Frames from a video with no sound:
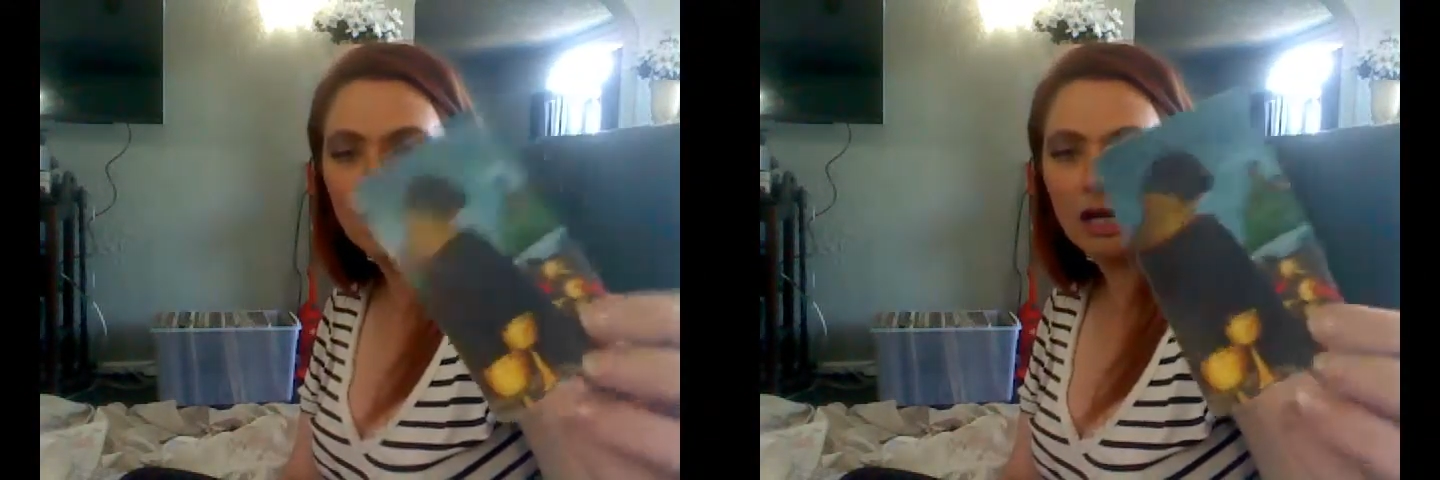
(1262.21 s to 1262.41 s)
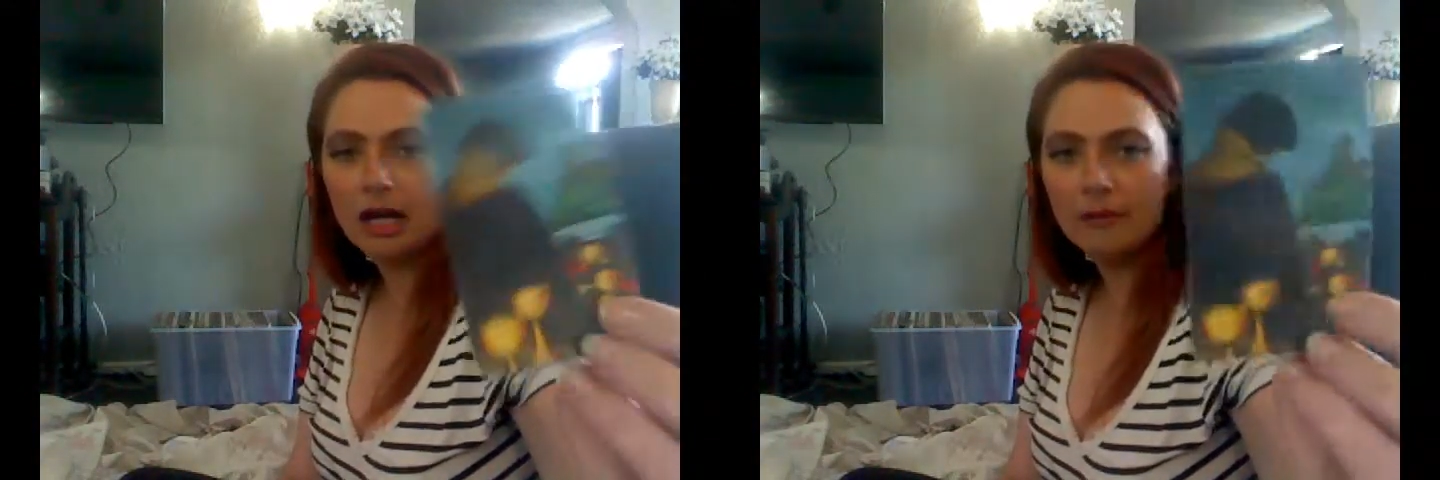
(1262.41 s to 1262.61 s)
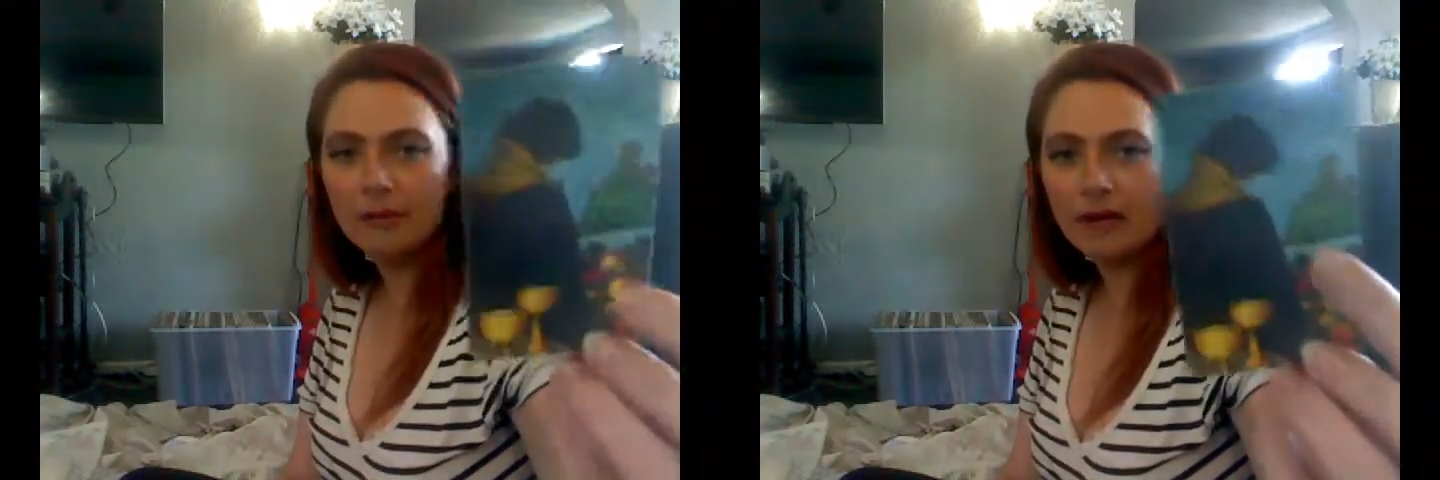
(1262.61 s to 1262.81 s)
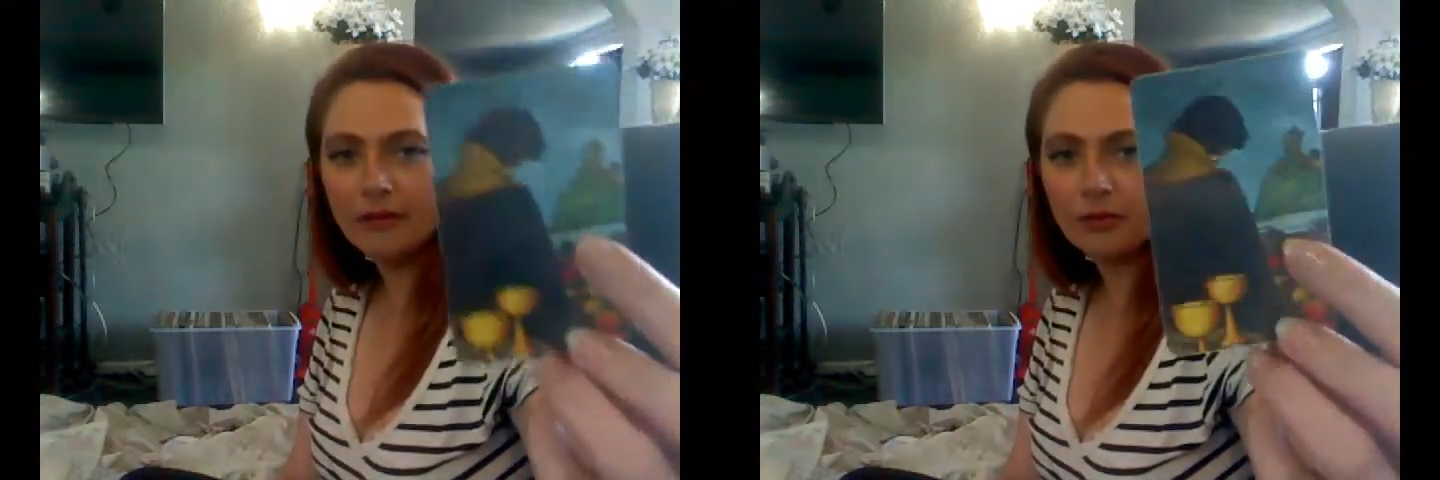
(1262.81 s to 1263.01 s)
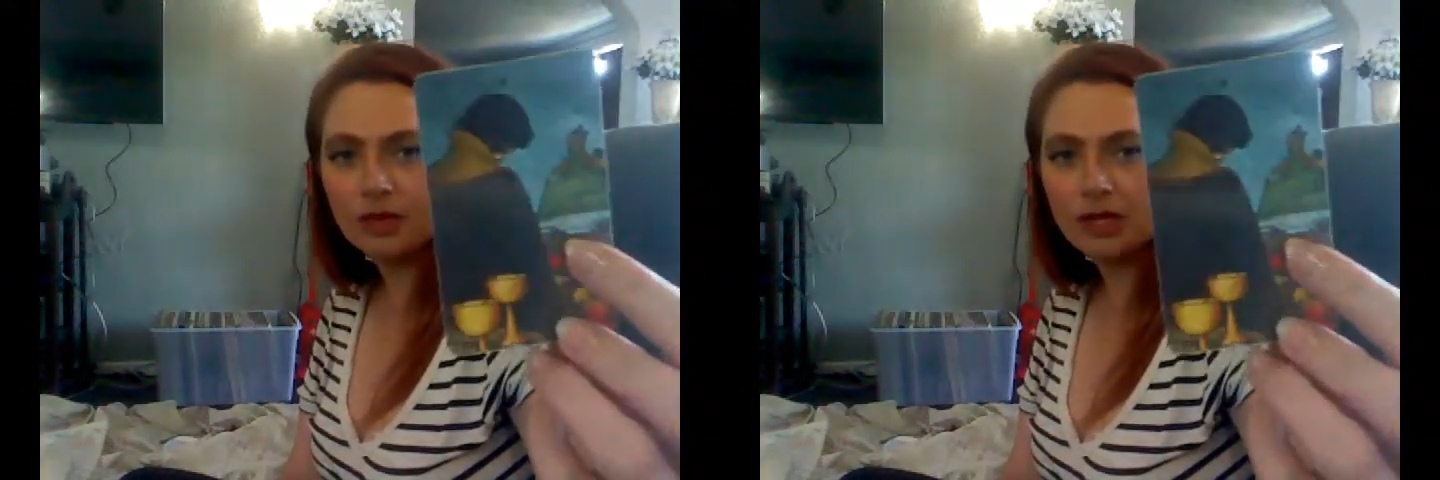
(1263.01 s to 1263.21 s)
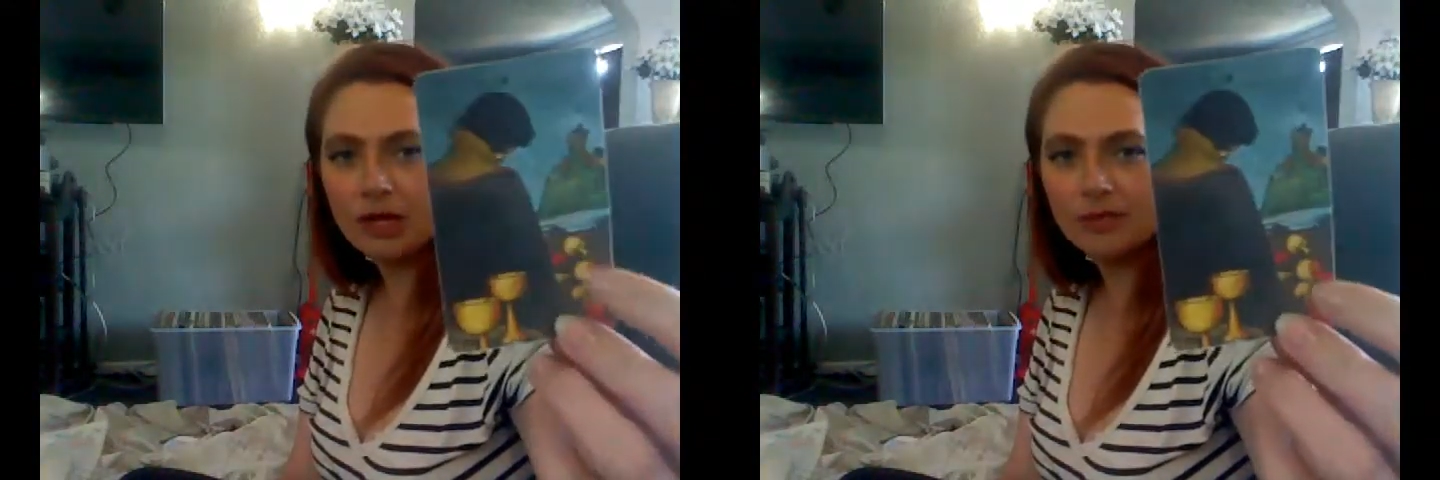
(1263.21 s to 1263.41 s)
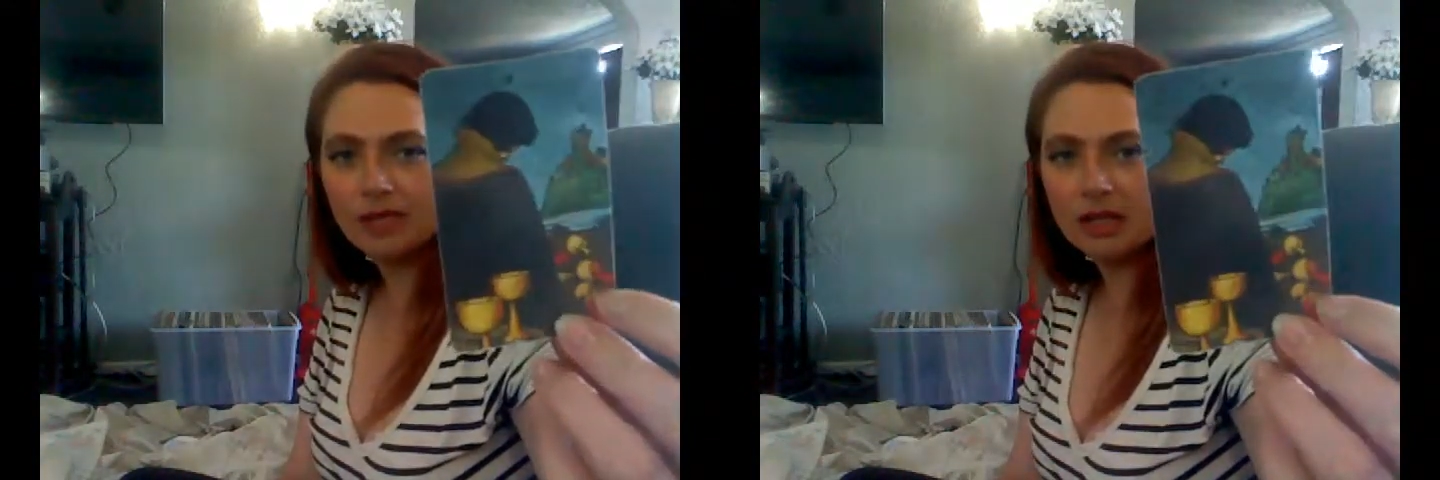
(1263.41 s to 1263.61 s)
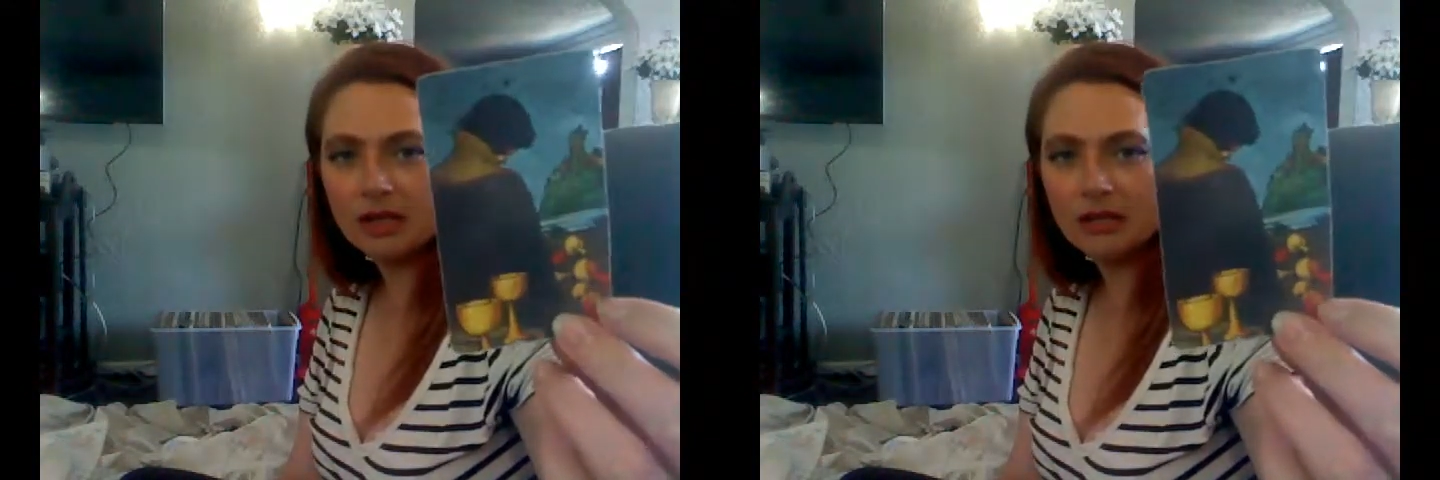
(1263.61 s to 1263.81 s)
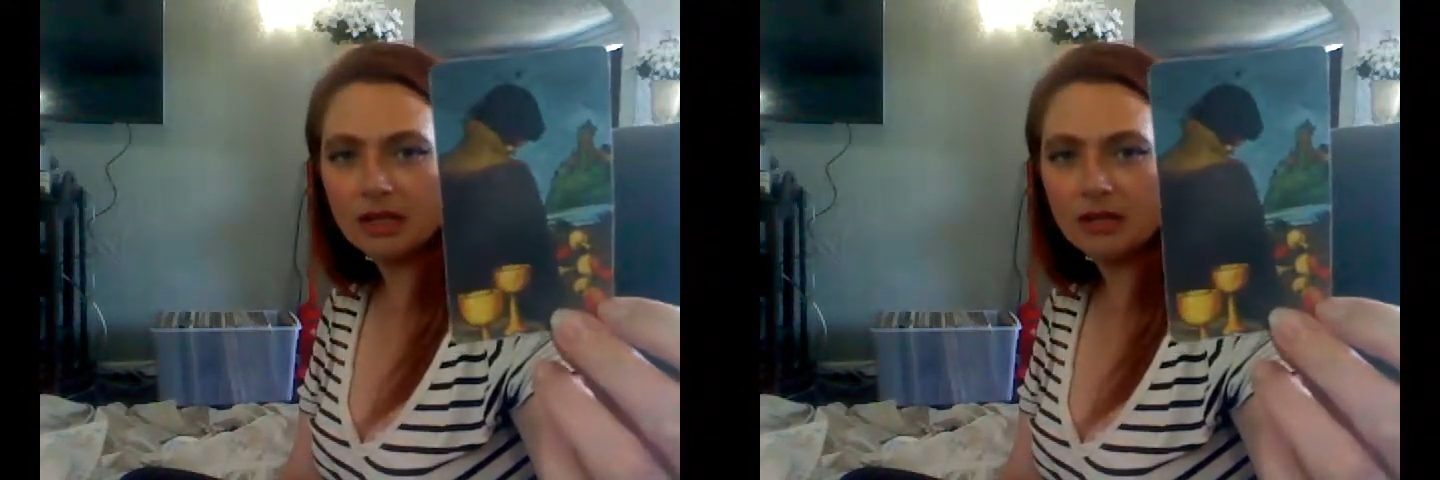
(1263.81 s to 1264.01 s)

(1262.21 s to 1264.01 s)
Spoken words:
You have 3 cups here that